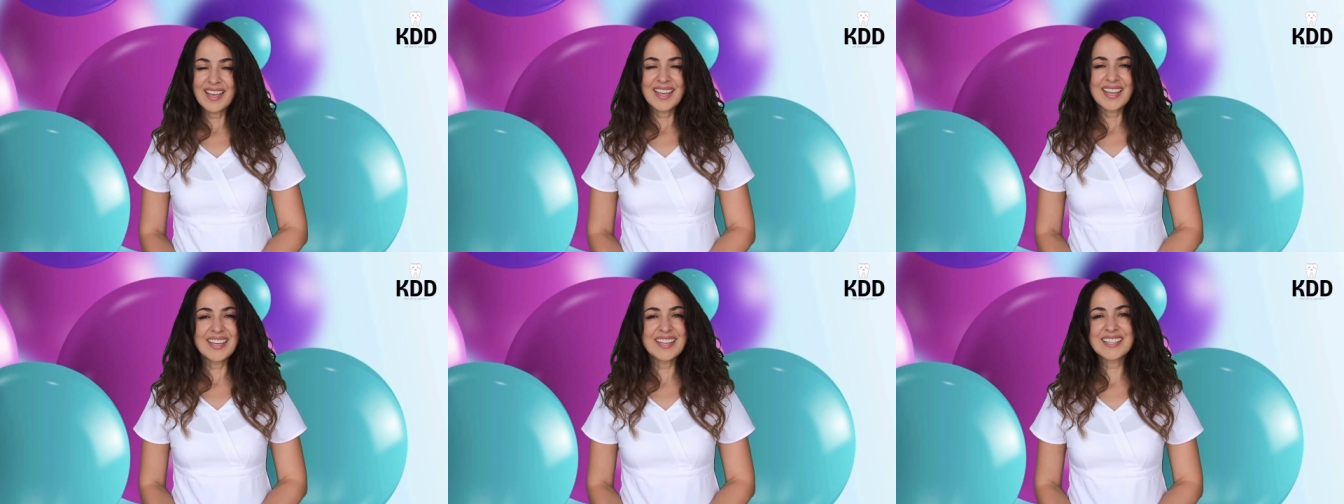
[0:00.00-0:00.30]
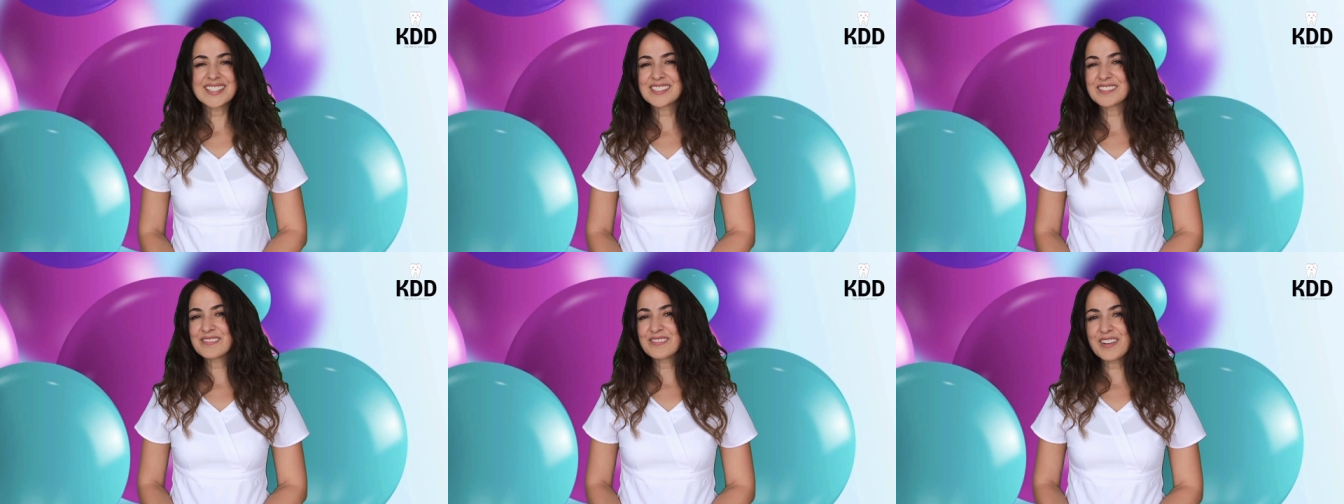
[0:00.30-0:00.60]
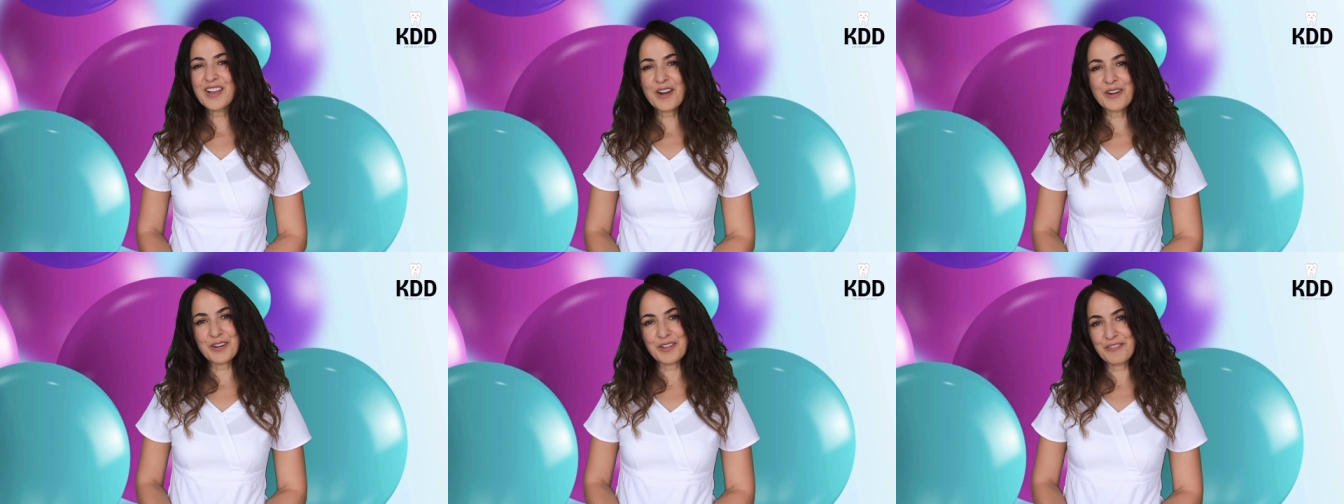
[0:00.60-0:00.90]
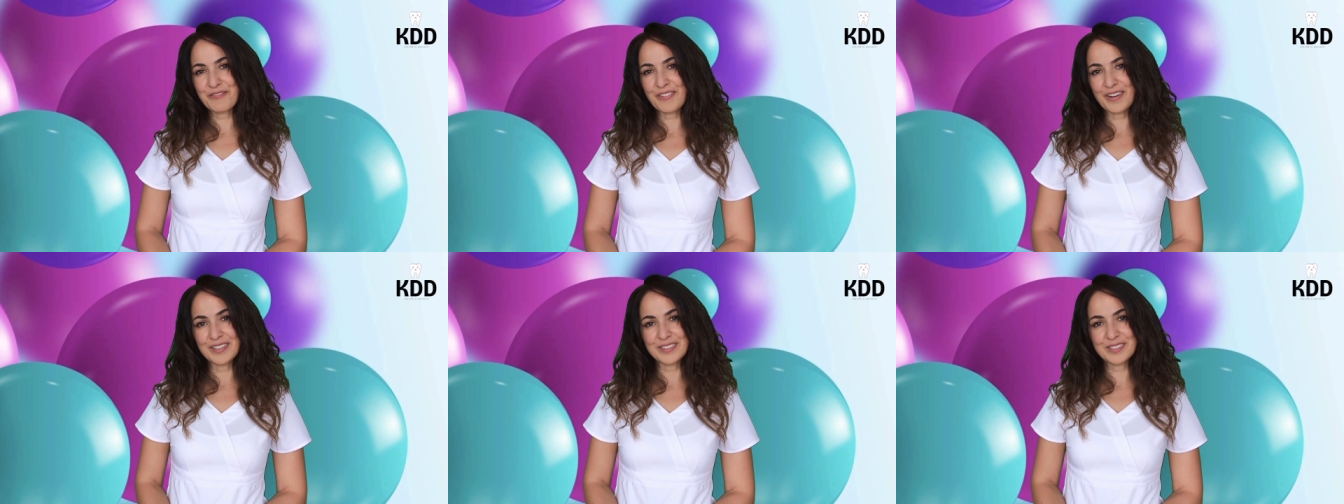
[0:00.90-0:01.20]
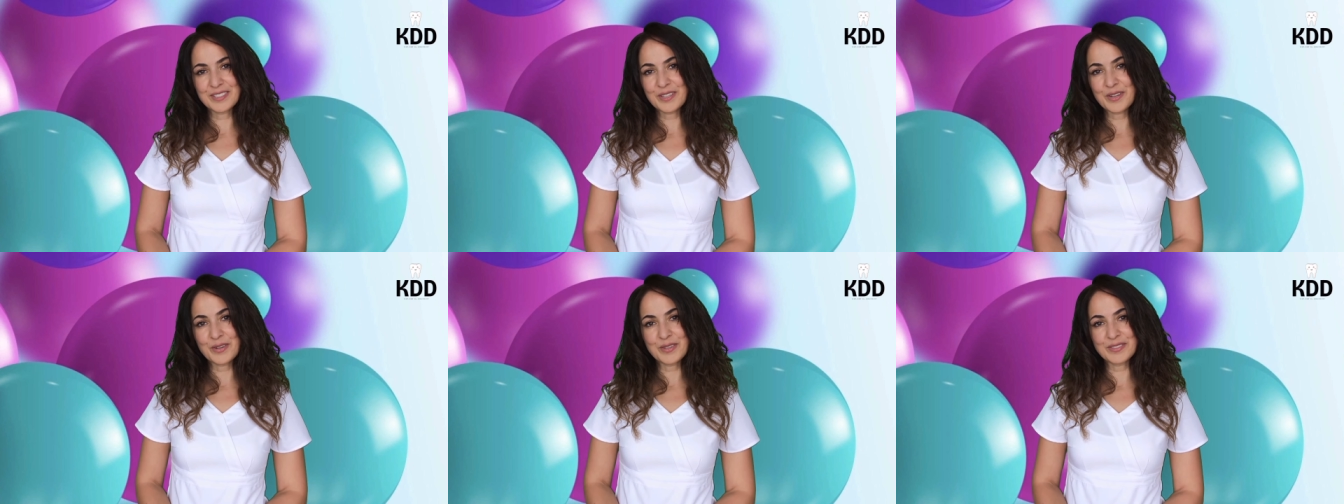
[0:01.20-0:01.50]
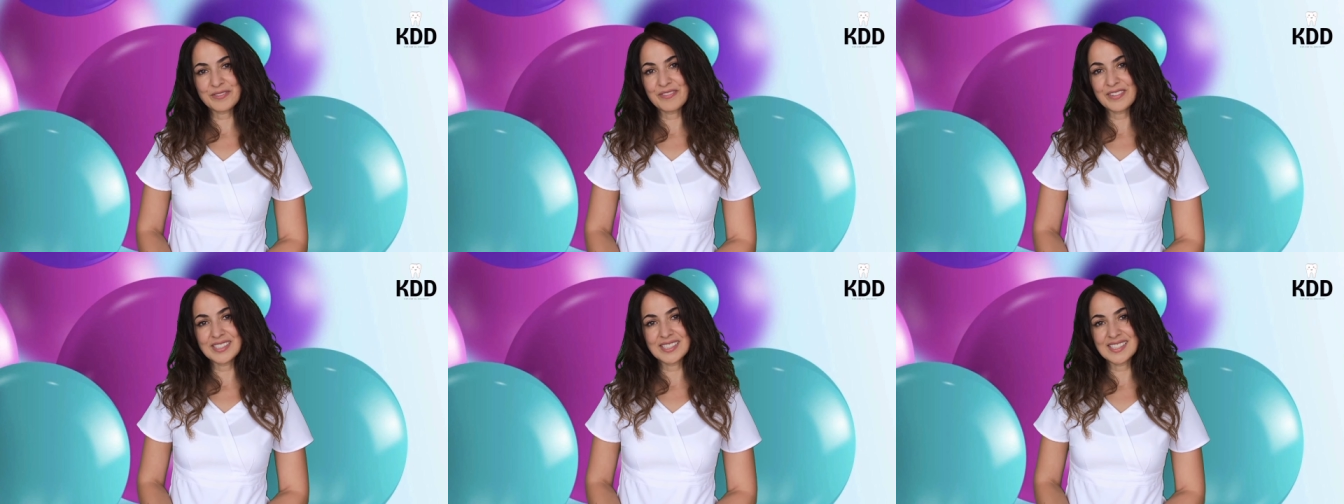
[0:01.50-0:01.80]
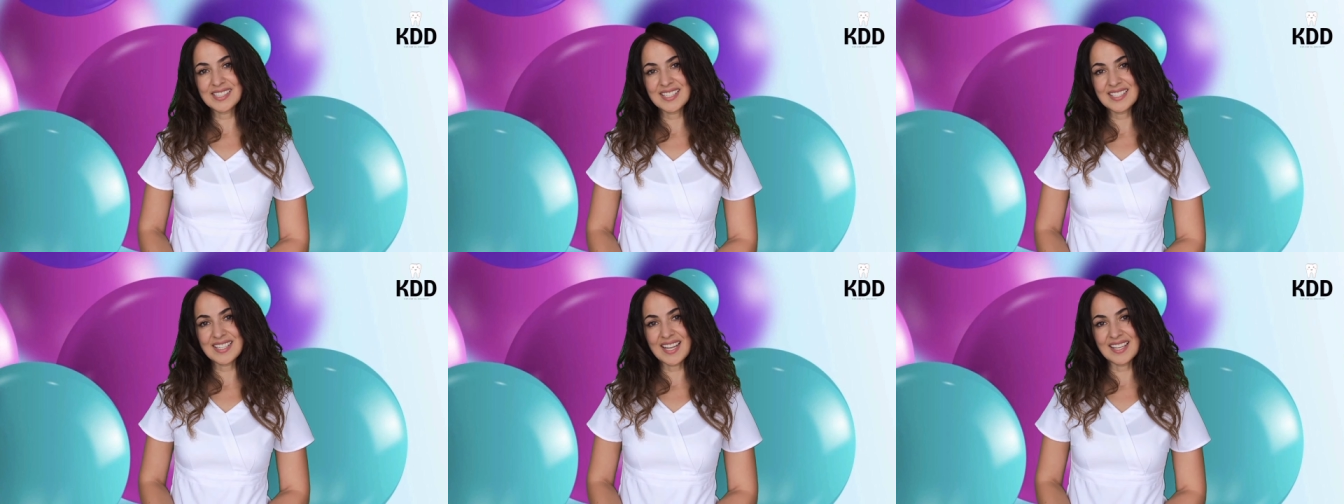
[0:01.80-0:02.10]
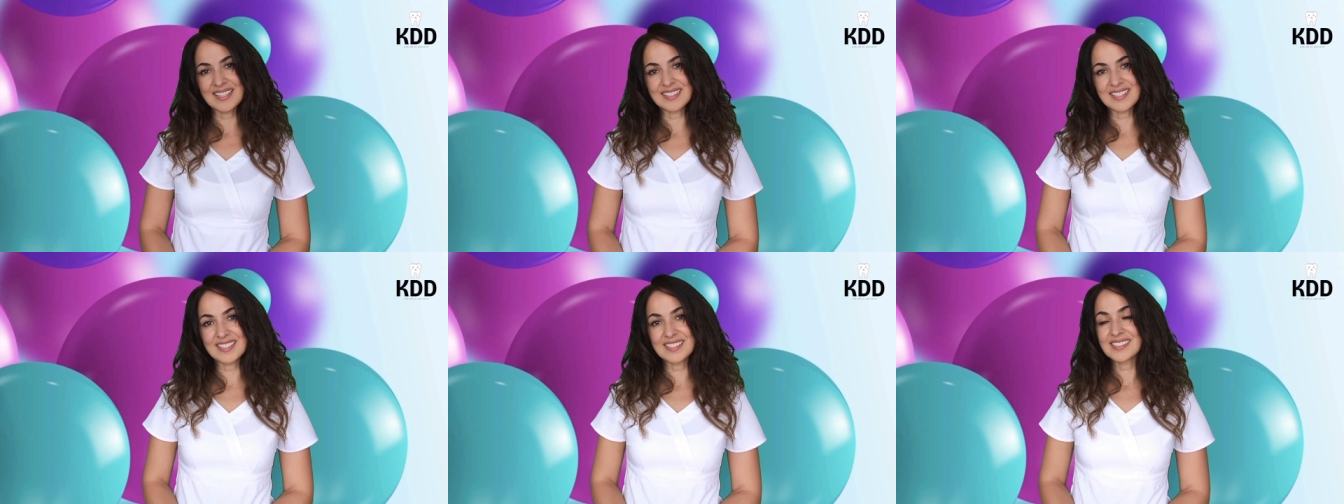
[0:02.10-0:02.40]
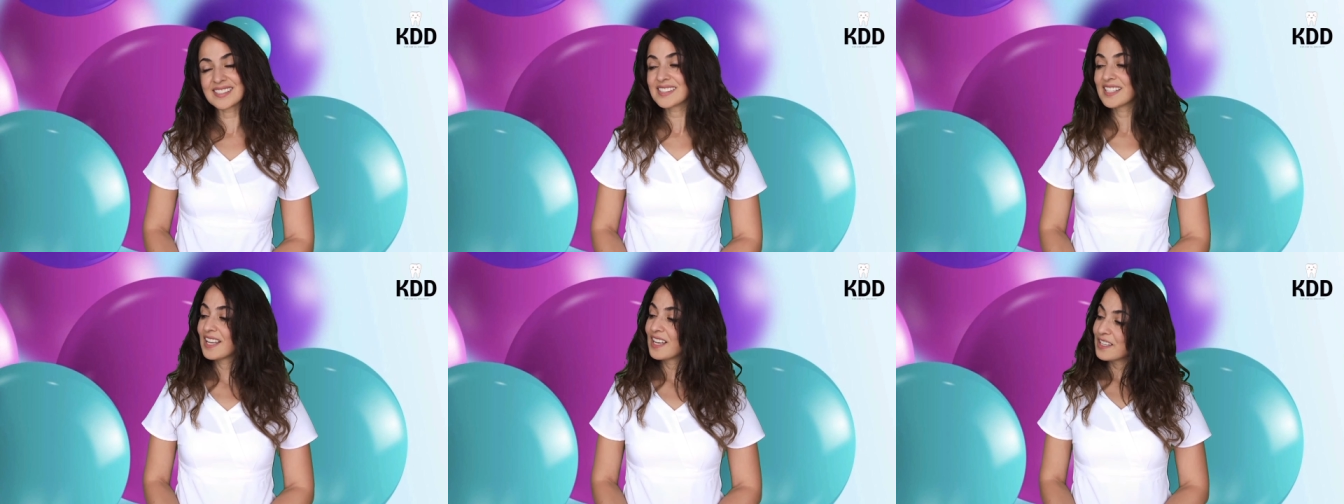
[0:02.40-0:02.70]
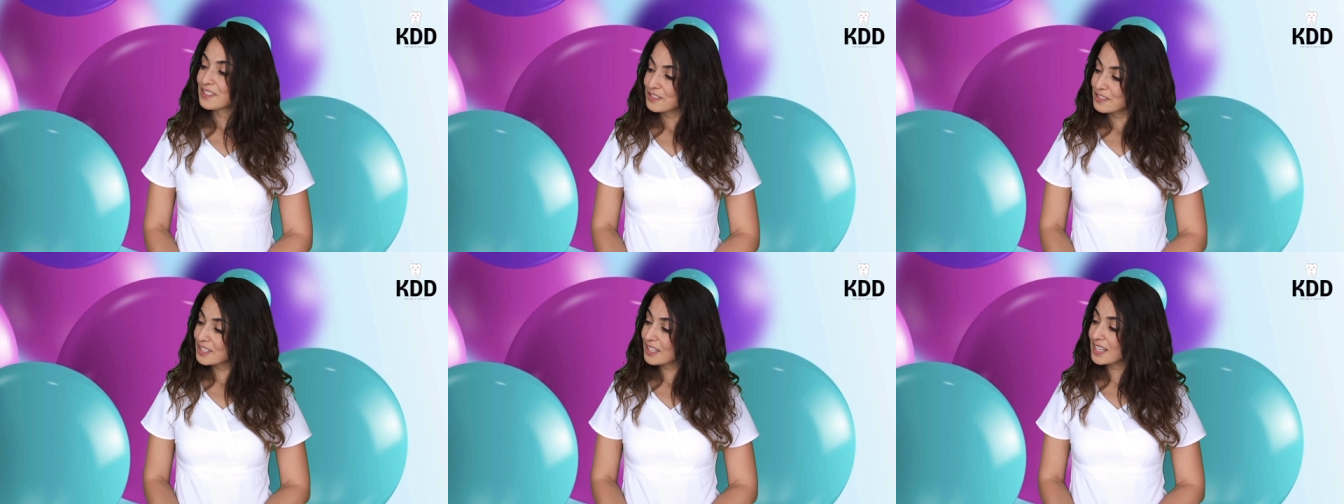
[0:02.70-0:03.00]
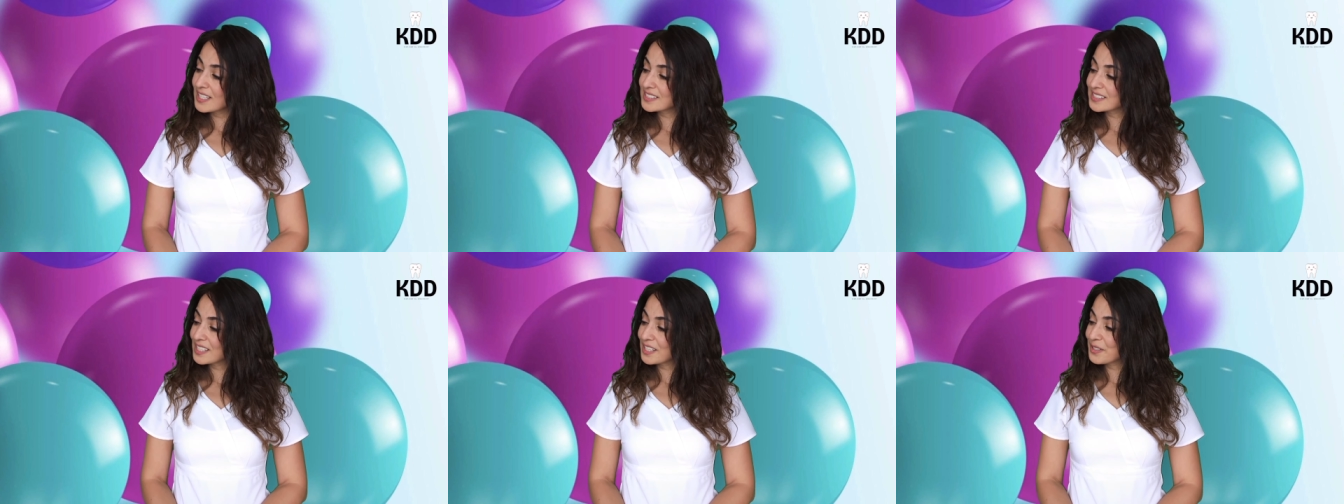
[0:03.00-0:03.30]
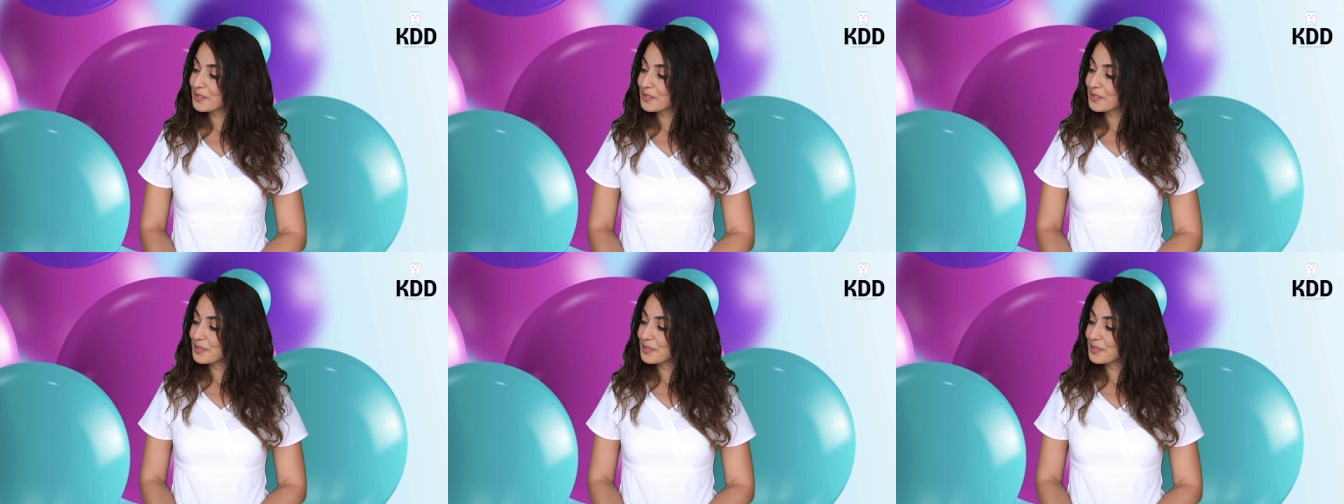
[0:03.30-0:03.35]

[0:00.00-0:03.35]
it is very fun to go visit a dentist. Do you guys